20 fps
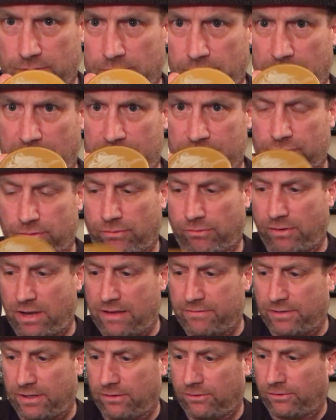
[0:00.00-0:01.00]
laser
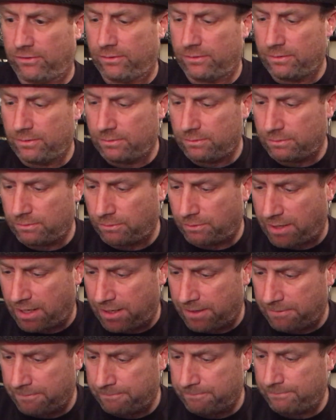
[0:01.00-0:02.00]
engravings.
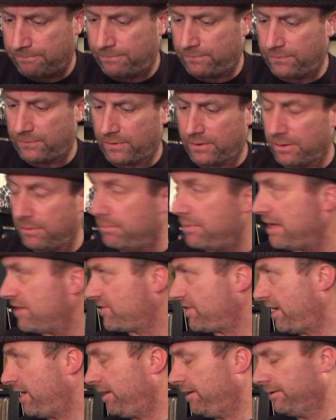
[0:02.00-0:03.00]
Okay,
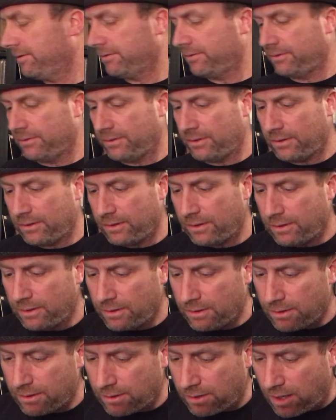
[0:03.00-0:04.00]
busy.
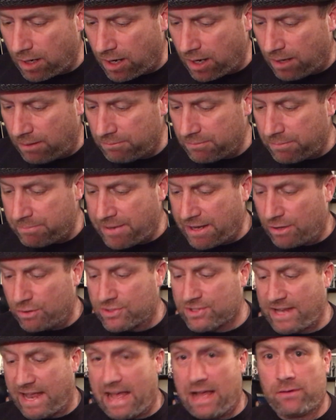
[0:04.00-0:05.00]
Better
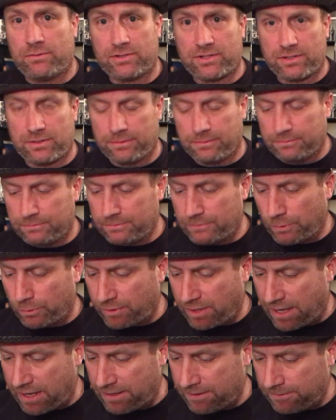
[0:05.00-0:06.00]
sound,
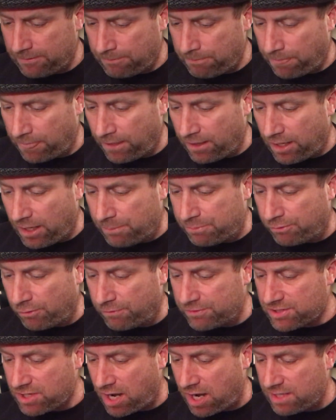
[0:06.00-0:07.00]
okay?
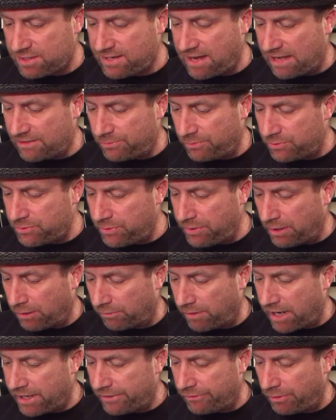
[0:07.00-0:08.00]
Improves contact between a
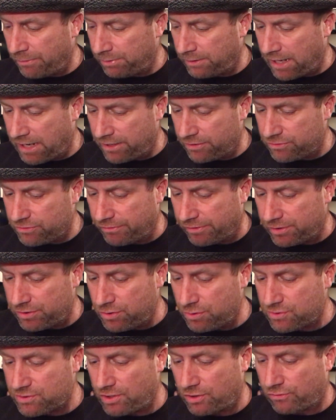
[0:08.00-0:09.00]
record and platter to
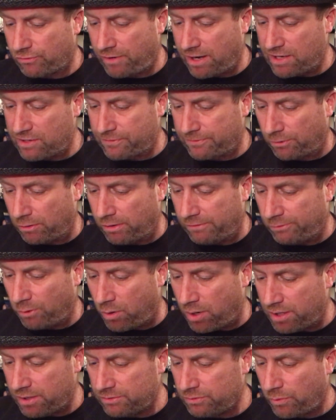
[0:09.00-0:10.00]
reduce the transfer of
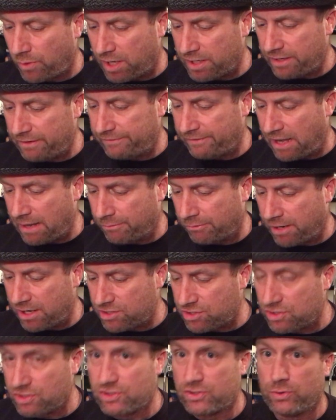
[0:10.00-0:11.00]
unwanted
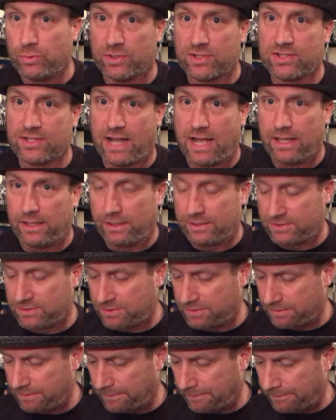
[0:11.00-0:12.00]
vibrations to a stylus.